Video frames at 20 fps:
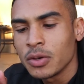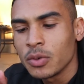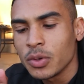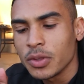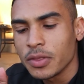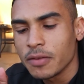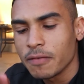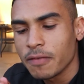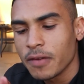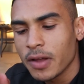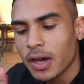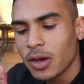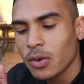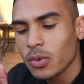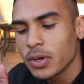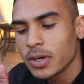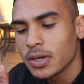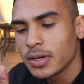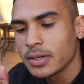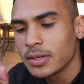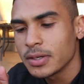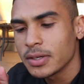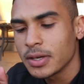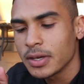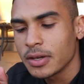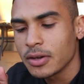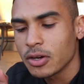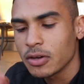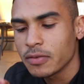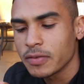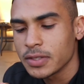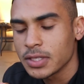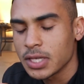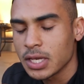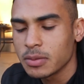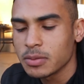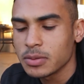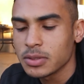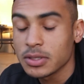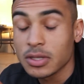with the flour and half
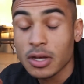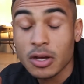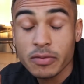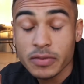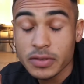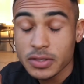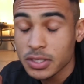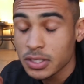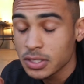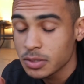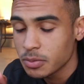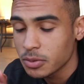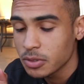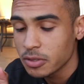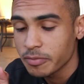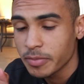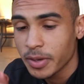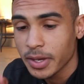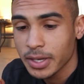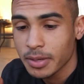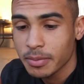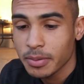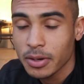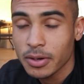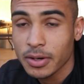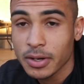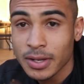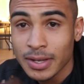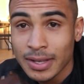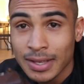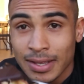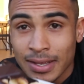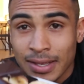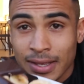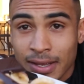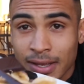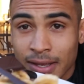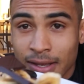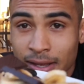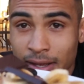a teaspoon of baking powder,
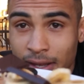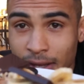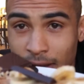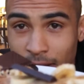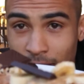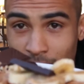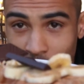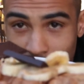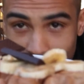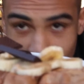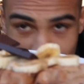and